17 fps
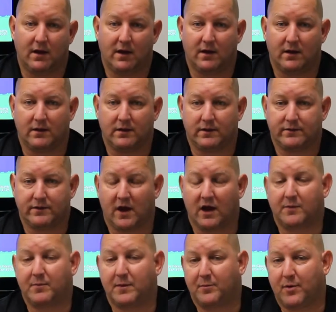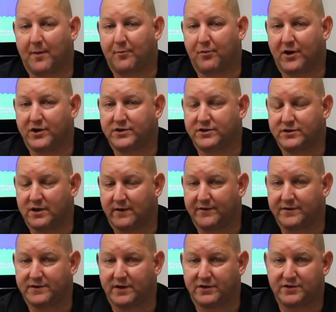a, document preparation
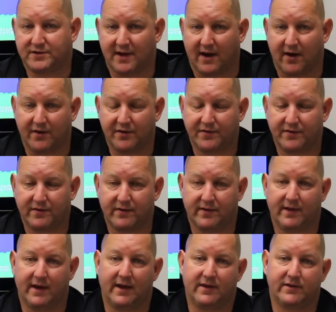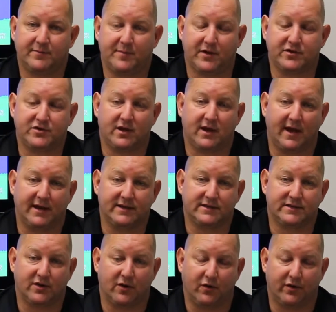service such as ours that
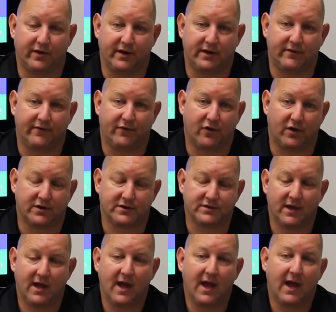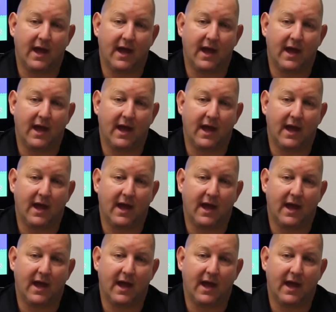specializes only in divorce.